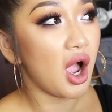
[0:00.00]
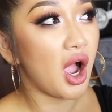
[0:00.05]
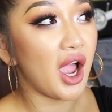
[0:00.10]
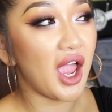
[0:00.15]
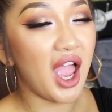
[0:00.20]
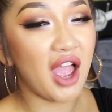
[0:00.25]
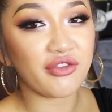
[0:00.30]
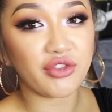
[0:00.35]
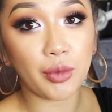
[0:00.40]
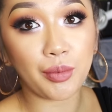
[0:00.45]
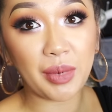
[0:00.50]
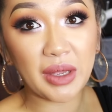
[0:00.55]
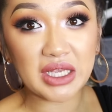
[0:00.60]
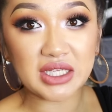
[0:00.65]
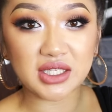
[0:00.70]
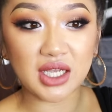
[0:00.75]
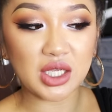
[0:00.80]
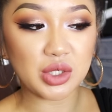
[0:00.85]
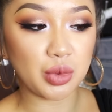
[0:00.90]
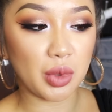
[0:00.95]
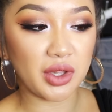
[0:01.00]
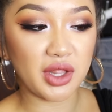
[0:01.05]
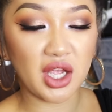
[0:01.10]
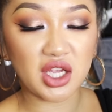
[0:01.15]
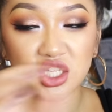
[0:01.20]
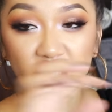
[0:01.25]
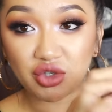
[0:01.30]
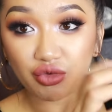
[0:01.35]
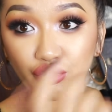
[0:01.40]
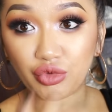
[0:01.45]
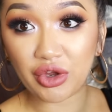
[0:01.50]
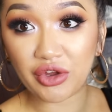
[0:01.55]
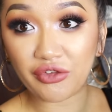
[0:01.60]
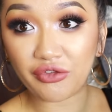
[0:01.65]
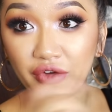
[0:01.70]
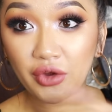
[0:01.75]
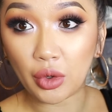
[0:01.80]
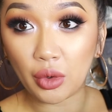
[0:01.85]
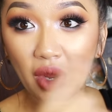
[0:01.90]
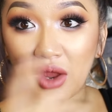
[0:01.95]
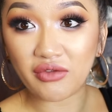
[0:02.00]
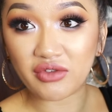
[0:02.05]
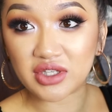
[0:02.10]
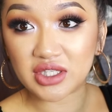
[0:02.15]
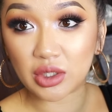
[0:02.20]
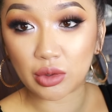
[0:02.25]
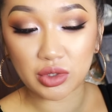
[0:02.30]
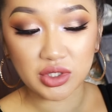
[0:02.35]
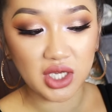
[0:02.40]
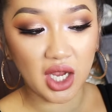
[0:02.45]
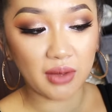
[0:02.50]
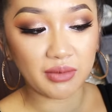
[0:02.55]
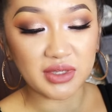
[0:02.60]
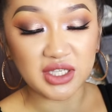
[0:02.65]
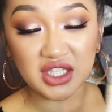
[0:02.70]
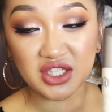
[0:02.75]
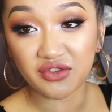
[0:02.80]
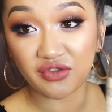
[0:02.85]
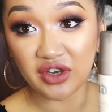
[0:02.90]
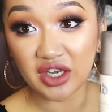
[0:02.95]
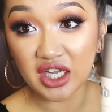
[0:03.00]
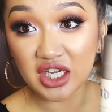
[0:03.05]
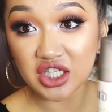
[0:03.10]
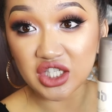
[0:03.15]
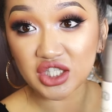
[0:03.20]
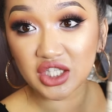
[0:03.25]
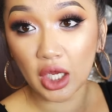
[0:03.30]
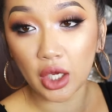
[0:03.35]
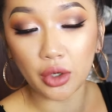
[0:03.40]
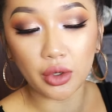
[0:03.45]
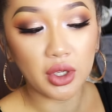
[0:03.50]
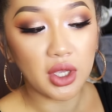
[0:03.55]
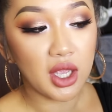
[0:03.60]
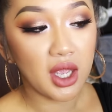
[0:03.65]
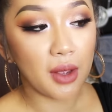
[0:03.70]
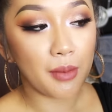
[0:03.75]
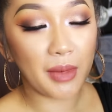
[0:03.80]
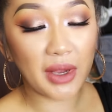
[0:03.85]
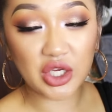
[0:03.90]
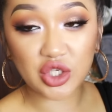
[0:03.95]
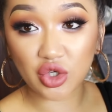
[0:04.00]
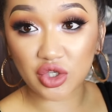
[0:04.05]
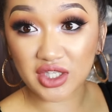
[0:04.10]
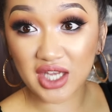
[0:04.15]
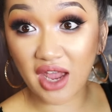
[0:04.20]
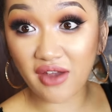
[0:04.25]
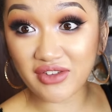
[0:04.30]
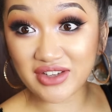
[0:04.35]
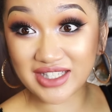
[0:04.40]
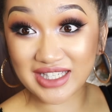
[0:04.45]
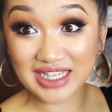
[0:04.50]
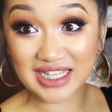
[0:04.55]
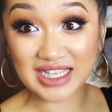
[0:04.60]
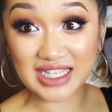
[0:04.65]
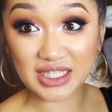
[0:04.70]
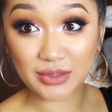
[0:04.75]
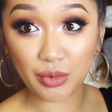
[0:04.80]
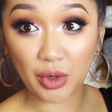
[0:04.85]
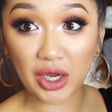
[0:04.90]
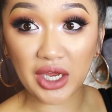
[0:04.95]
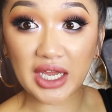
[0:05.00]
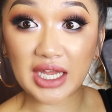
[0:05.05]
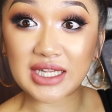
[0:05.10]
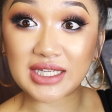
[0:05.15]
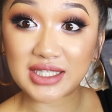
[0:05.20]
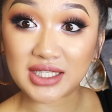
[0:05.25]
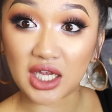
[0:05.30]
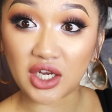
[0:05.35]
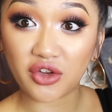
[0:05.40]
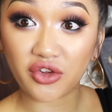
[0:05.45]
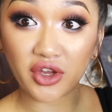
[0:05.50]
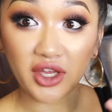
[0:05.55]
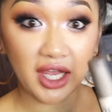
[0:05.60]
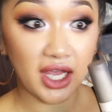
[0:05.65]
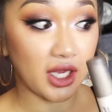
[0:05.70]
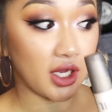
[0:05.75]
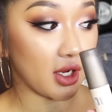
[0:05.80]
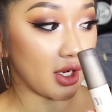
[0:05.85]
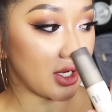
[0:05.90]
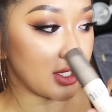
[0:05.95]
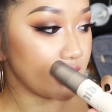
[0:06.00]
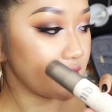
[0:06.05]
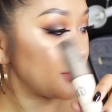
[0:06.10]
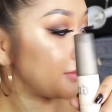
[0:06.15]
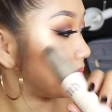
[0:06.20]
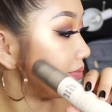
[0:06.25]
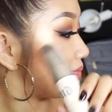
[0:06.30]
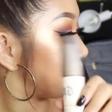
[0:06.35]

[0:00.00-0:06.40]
I have the big size one that I just refill every single time this is finished, so make sure to have a setting spray inside of your kit, guys.